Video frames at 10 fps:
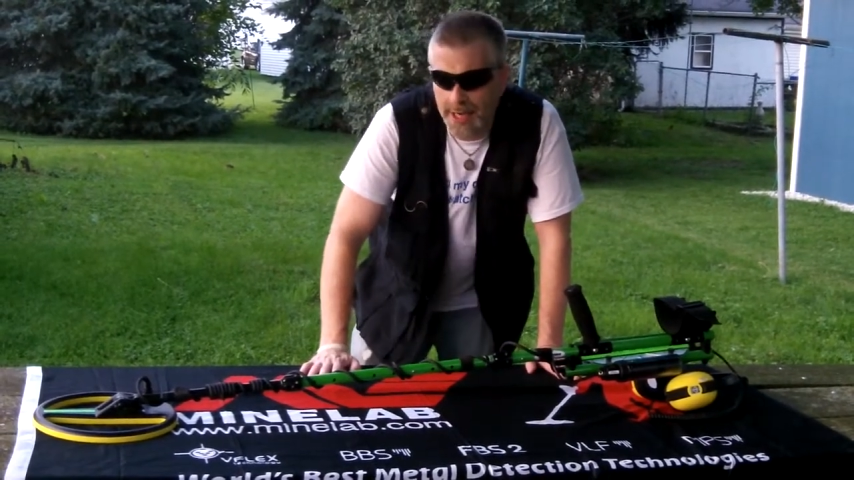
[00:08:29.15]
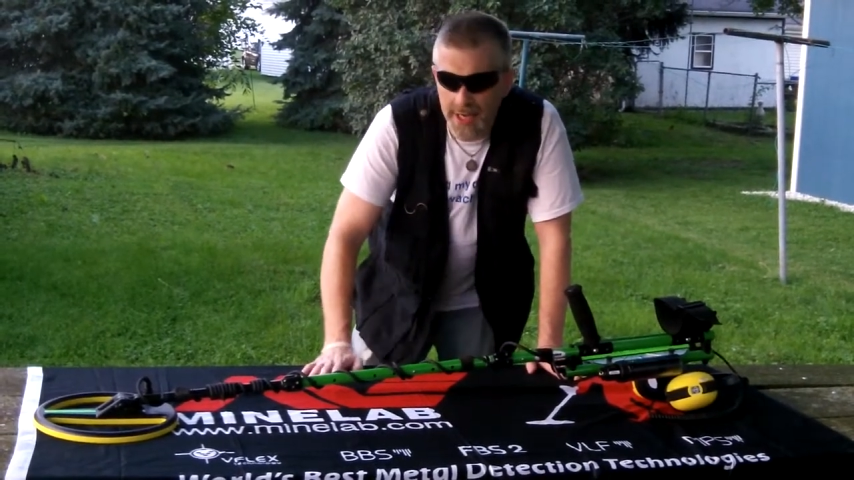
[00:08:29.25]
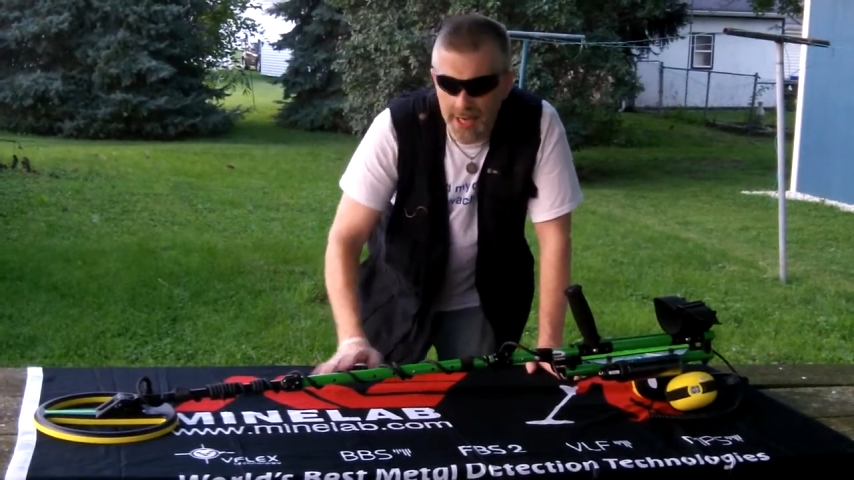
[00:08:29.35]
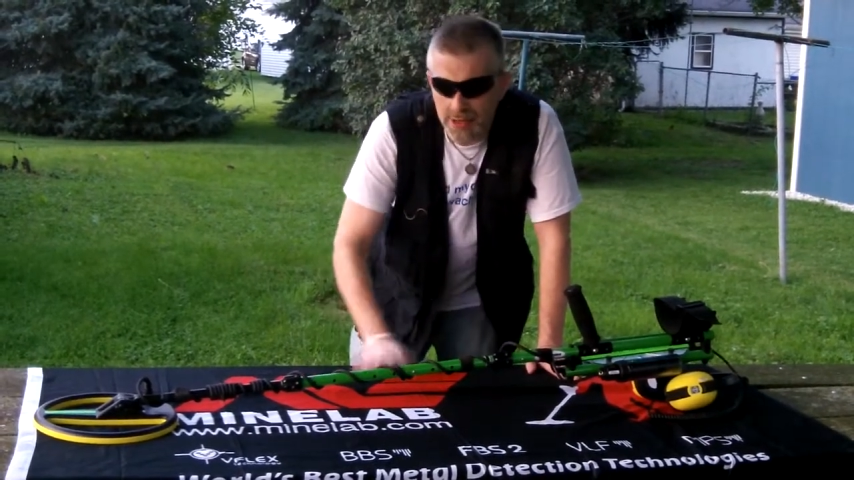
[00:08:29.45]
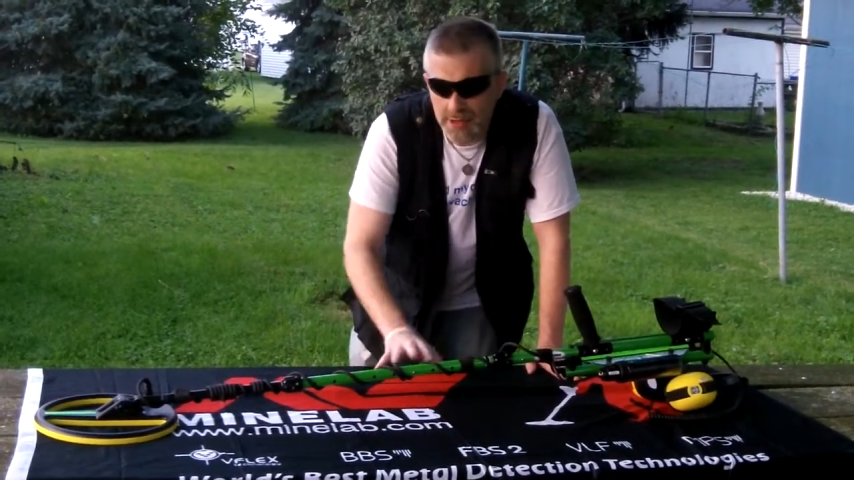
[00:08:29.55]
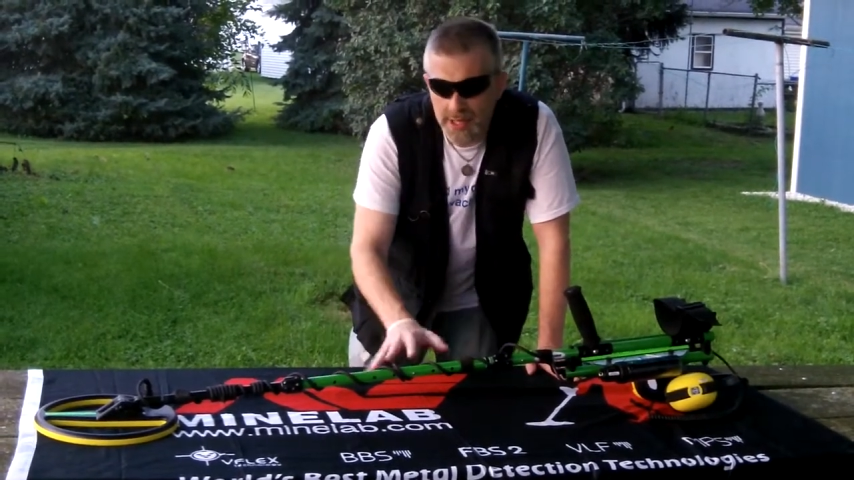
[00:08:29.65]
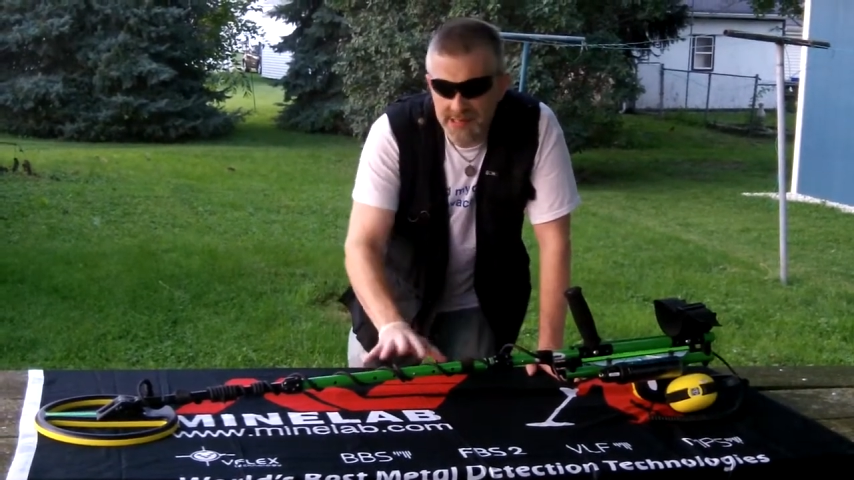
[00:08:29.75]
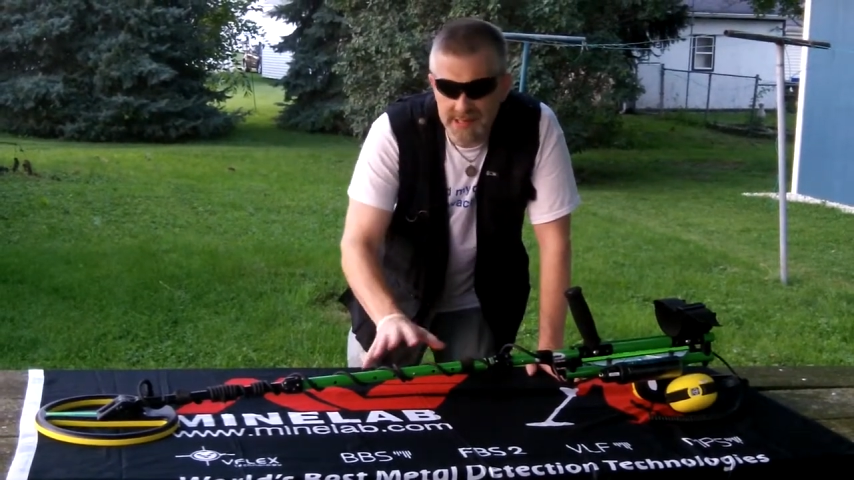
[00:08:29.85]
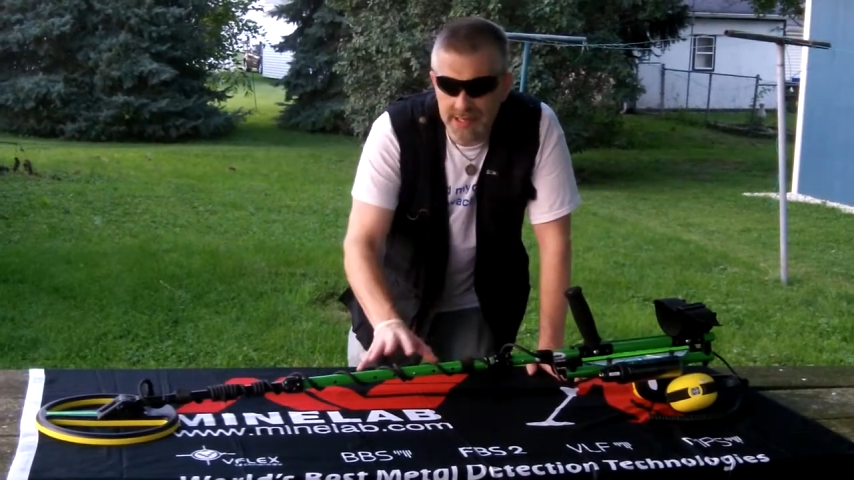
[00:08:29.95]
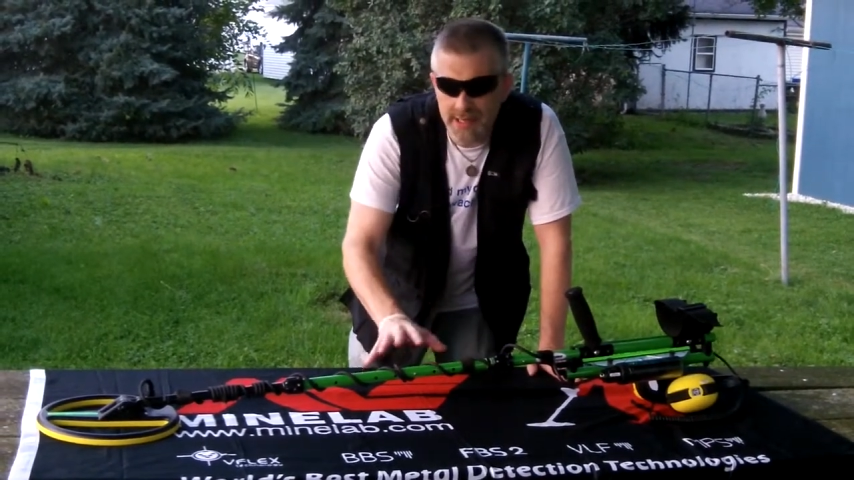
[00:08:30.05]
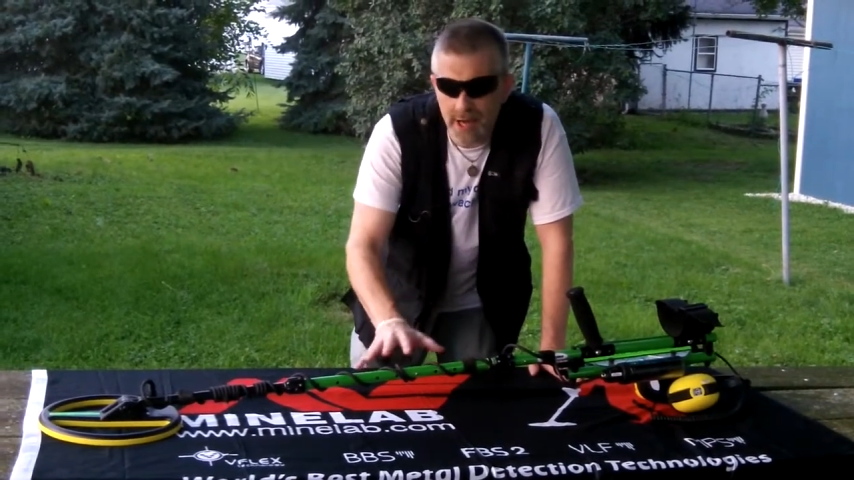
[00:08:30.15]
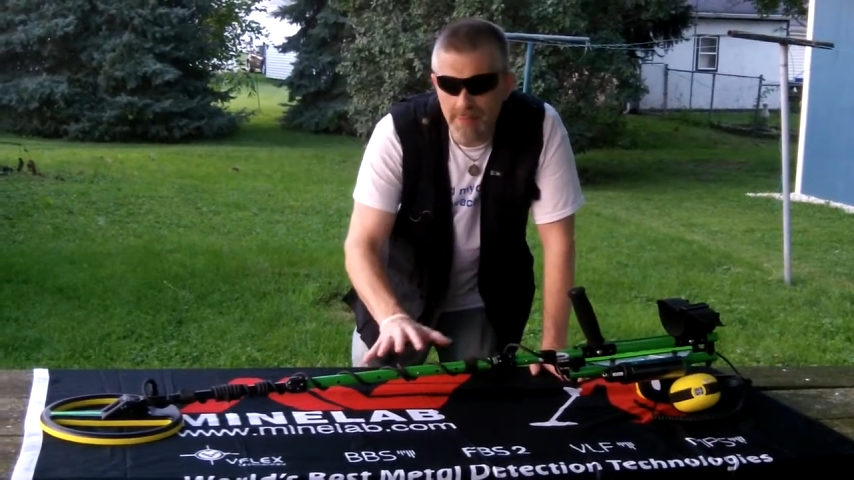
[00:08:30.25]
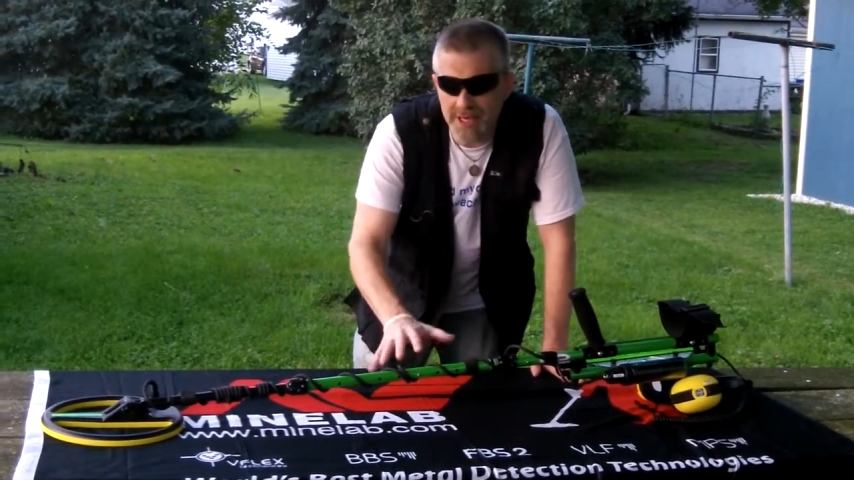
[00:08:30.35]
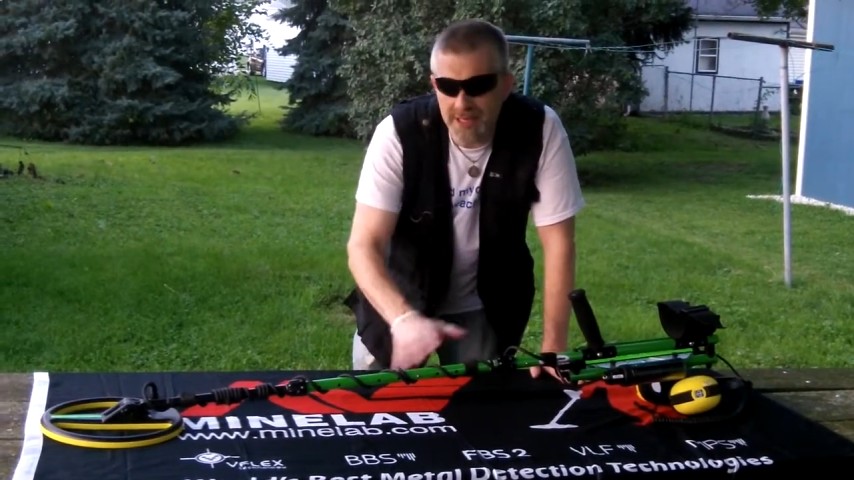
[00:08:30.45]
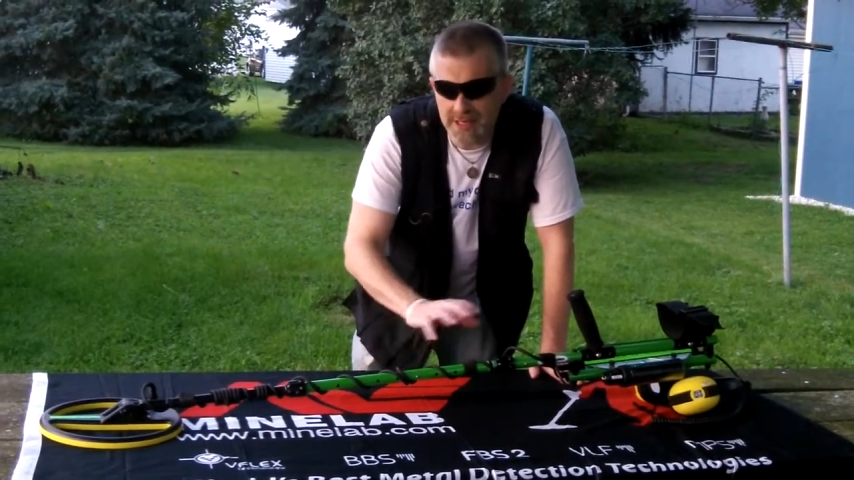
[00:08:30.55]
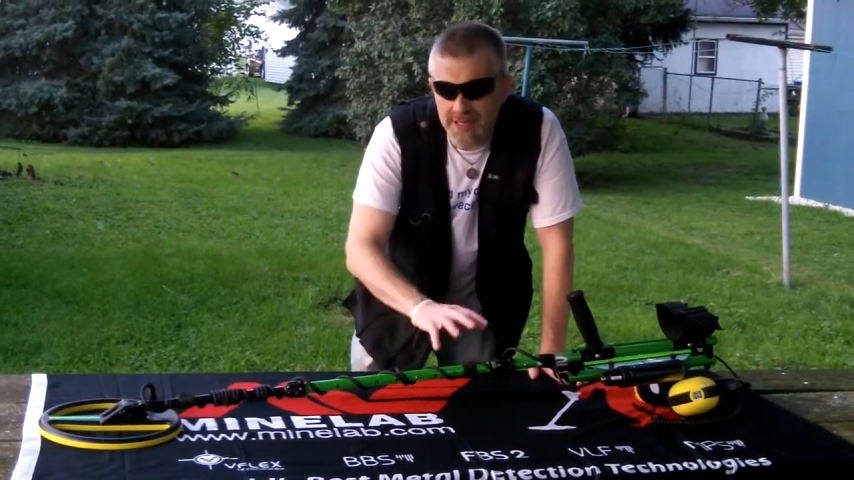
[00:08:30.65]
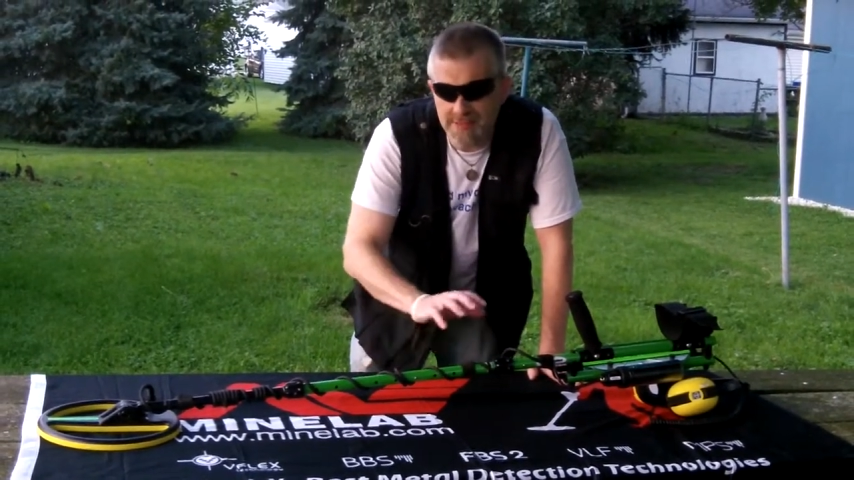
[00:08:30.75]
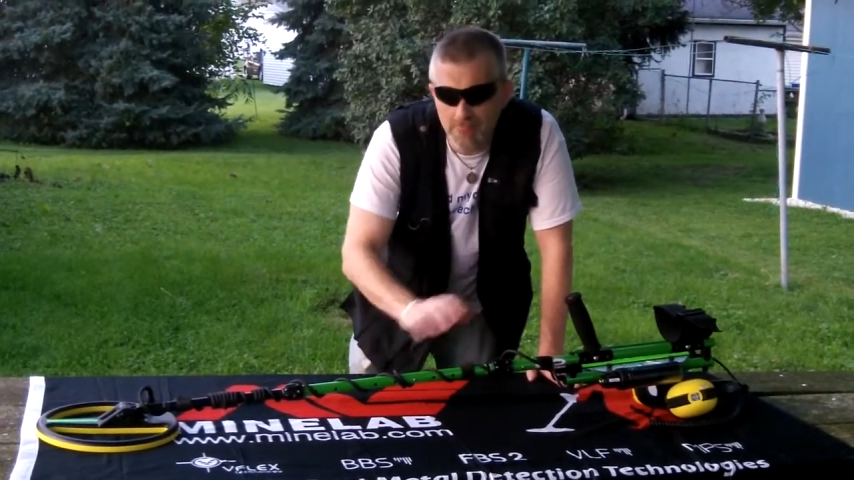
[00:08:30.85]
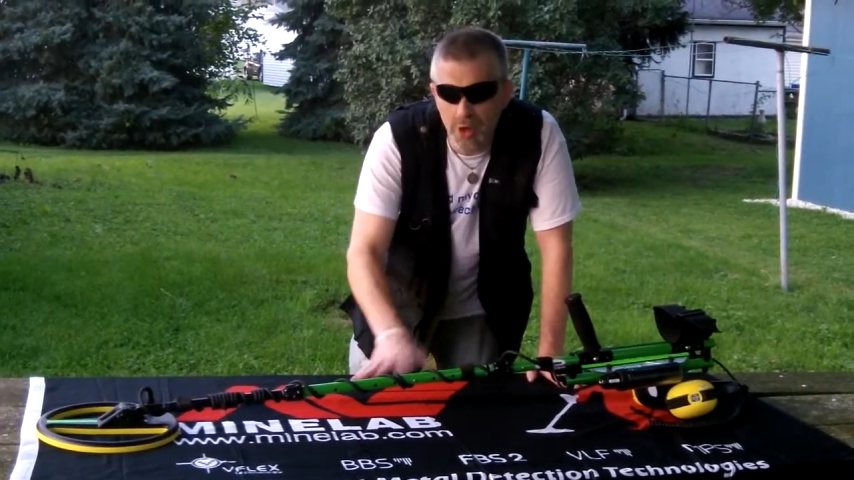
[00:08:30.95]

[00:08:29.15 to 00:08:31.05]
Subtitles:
And not only is it a company that is